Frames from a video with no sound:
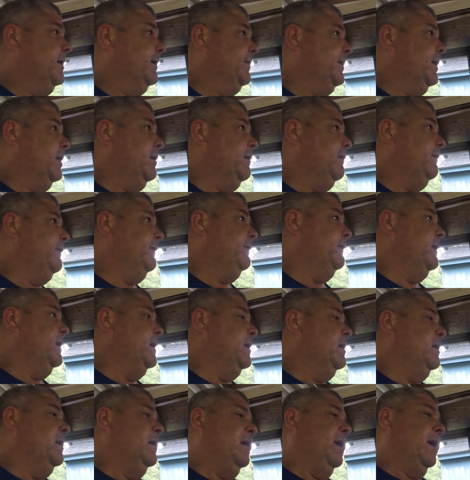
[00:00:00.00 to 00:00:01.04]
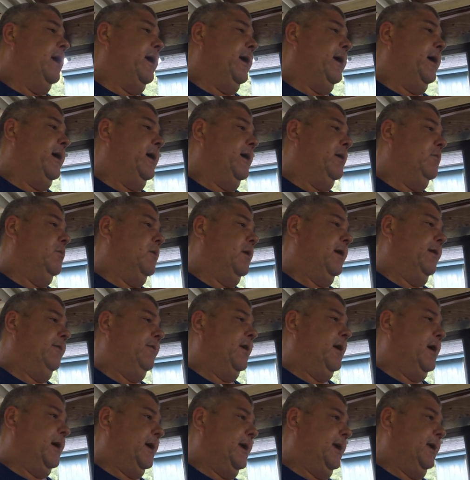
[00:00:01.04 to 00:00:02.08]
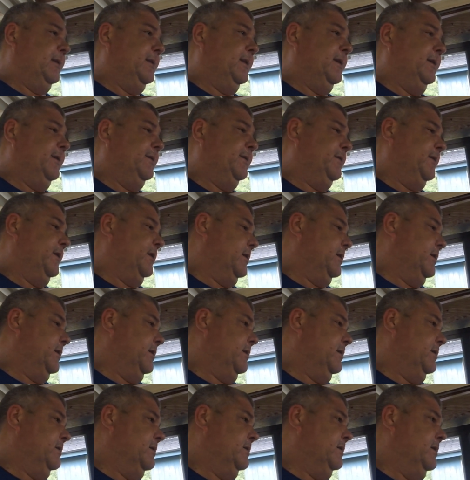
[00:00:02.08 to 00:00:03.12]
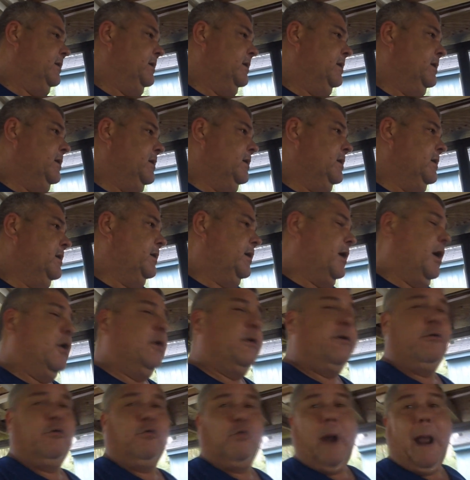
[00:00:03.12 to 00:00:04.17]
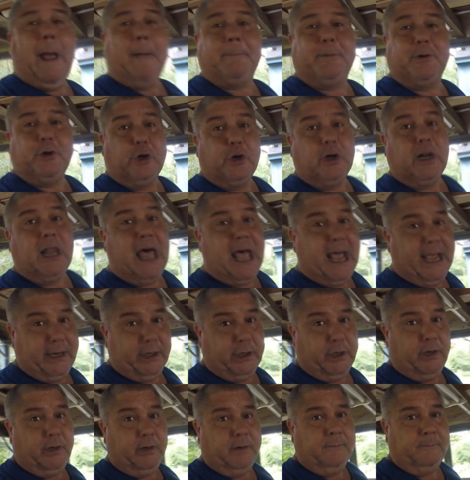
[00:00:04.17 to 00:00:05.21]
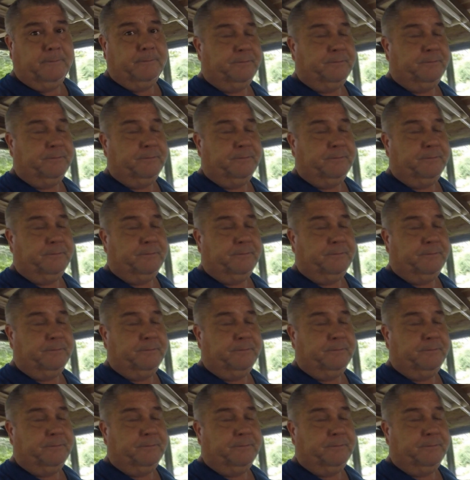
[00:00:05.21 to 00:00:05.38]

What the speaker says: this off, and whenever I get this coat of Raptor liner